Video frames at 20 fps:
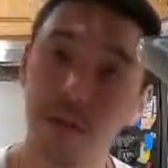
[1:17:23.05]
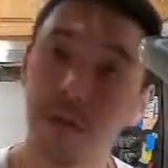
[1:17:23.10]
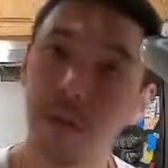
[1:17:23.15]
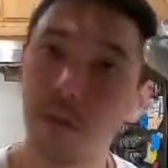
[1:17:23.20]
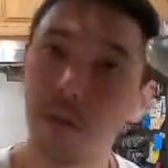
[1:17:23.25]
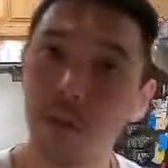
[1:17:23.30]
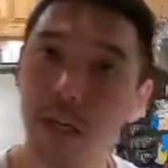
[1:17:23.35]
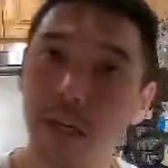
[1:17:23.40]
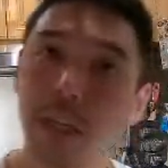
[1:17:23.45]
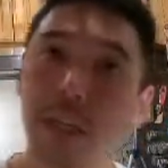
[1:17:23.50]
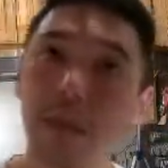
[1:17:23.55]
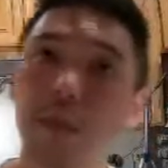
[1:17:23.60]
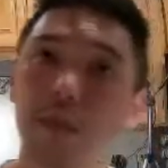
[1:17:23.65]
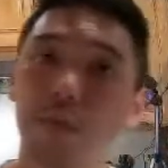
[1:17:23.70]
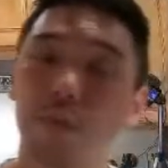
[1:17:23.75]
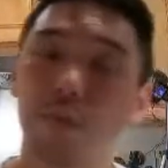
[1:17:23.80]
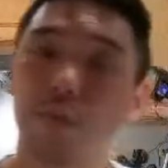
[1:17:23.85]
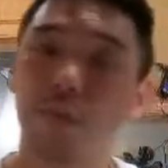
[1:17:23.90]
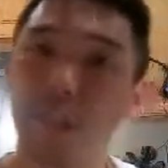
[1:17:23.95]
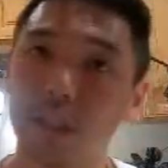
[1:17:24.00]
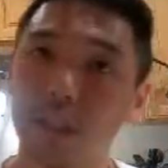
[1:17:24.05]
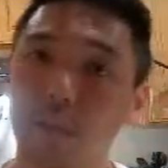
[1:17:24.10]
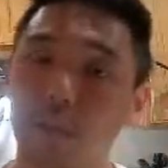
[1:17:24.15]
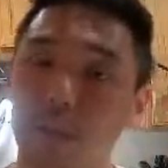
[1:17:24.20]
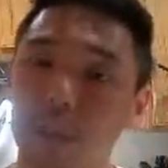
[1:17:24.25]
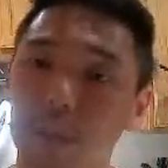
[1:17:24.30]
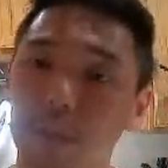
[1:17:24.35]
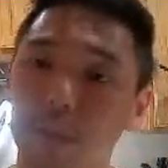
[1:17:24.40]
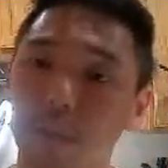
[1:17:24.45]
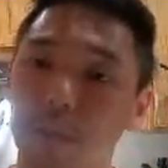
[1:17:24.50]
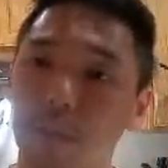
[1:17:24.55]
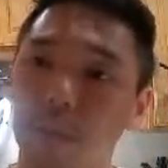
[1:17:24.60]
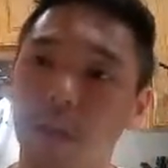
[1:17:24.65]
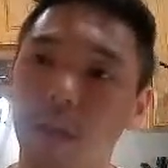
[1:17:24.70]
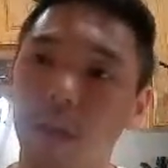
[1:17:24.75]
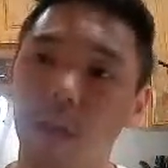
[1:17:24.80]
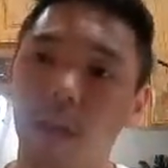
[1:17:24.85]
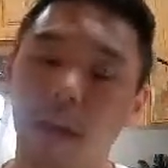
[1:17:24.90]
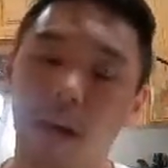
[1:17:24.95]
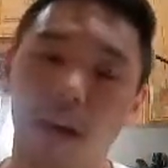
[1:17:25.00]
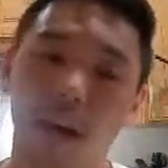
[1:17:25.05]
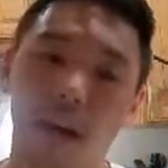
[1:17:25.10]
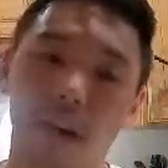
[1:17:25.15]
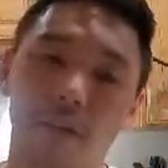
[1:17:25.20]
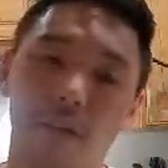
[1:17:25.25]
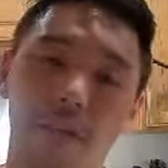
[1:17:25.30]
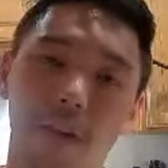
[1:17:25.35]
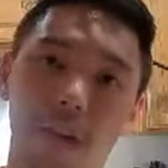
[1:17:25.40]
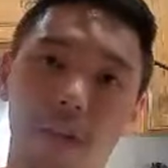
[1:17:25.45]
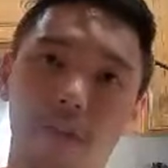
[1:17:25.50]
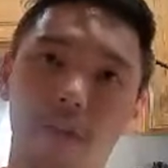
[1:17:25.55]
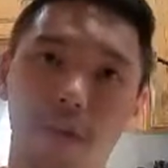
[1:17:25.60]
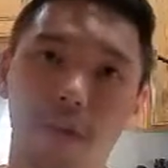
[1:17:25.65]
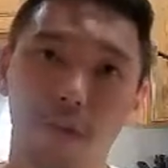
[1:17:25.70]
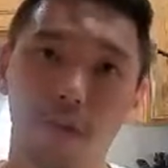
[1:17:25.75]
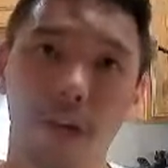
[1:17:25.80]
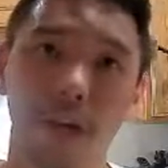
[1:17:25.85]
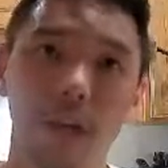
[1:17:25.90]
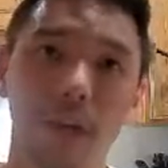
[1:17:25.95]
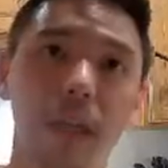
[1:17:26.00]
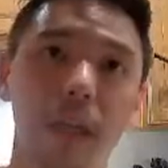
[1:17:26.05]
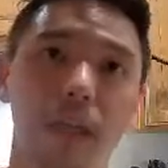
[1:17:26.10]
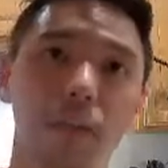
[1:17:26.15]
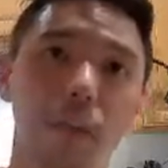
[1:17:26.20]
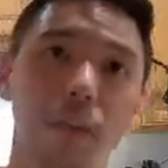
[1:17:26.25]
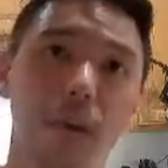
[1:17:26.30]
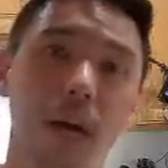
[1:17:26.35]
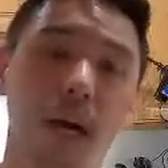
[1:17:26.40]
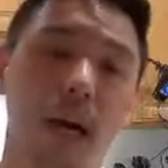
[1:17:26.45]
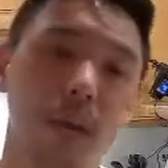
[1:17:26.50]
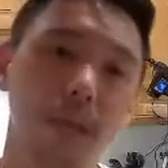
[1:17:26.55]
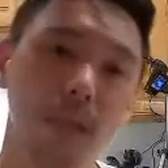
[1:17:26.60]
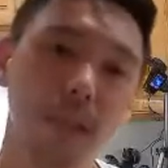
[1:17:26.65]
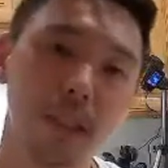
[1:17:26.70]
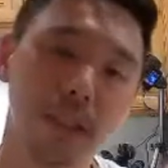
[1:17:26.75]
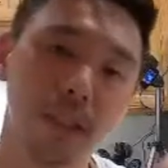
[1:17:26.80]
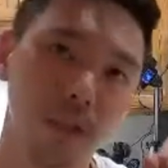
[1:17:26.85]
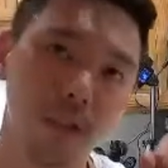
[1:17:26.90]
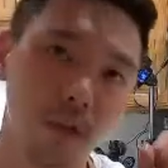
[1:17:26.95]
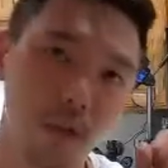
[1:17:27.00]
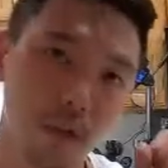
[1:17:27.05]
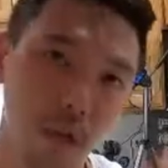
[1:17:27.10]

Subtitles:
If you try and use fresh rice with fried rice, what will happen is